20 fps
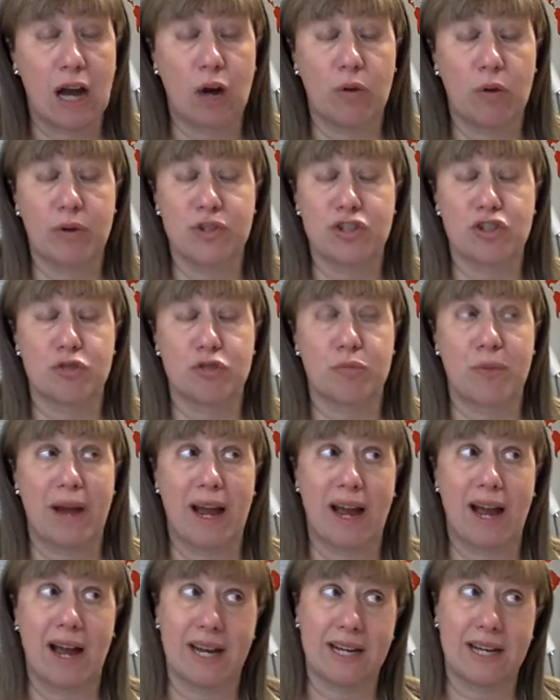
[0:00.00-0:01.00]
our
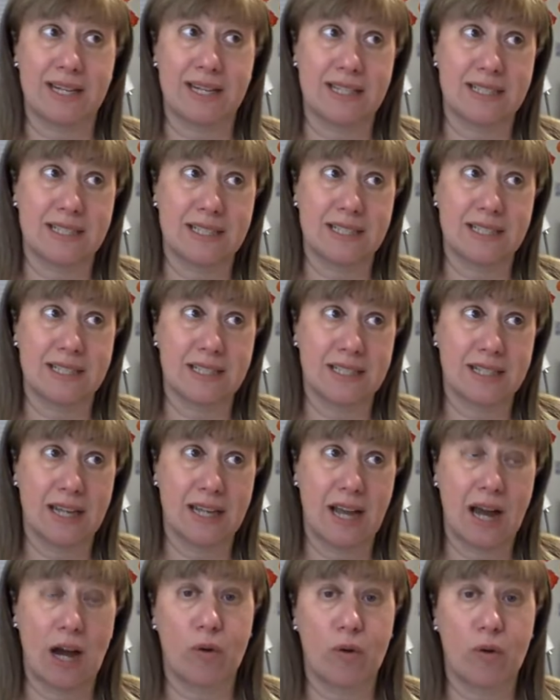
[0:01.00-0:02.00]
spite,
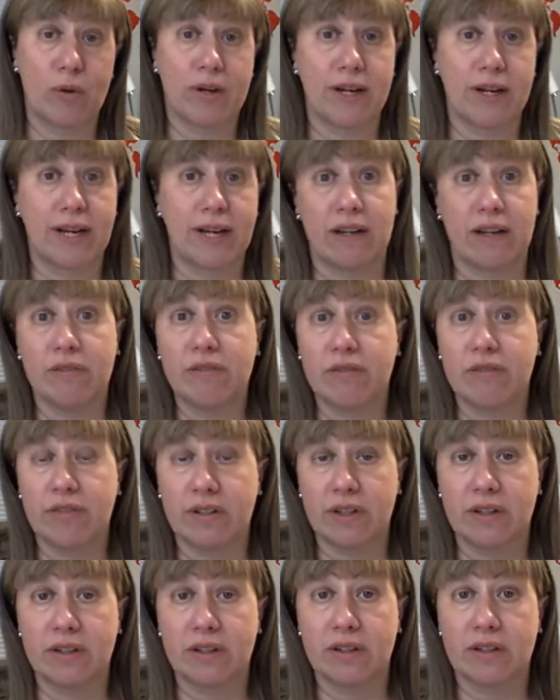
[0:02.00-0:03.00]
our
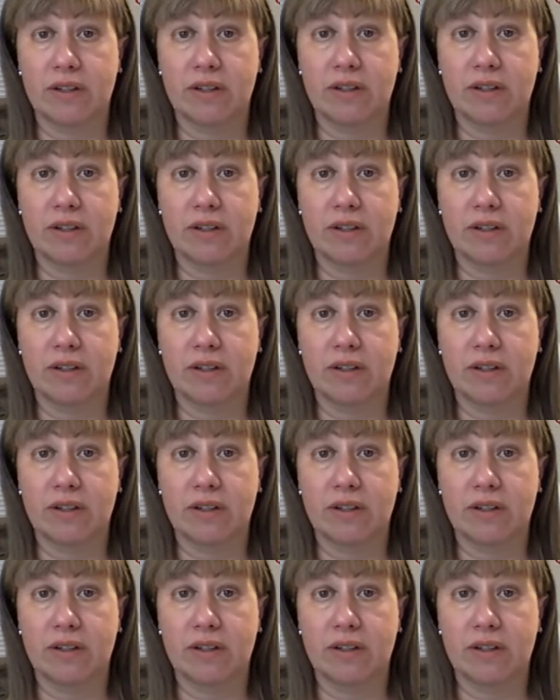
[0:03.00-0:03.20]
envy.